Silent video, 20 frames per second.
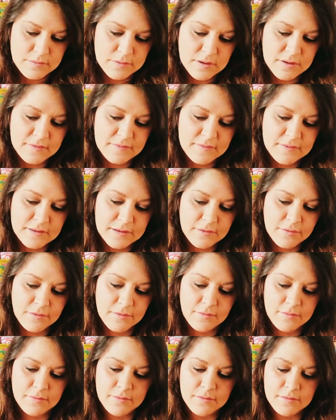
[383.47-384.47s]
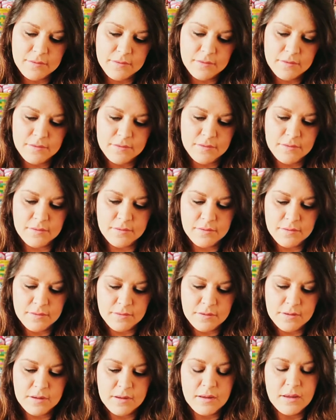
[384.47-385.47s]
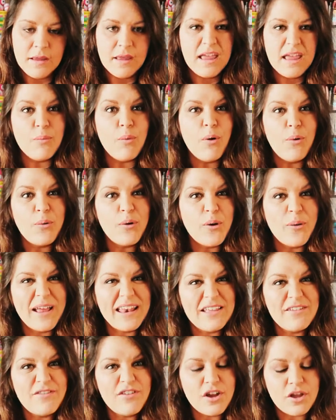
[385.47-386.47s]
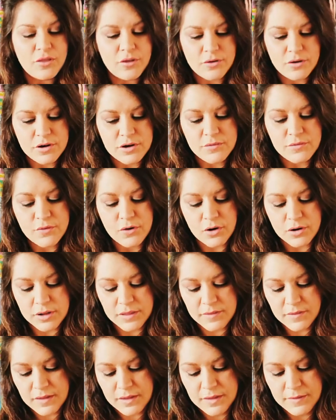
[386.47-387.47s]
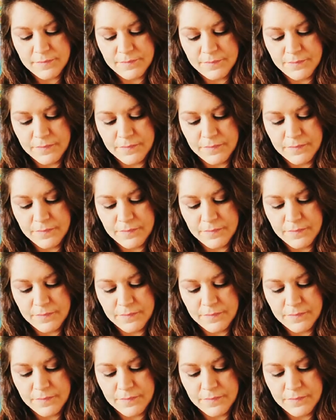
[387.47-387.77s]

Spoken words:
until it won't go any further and you've got it there.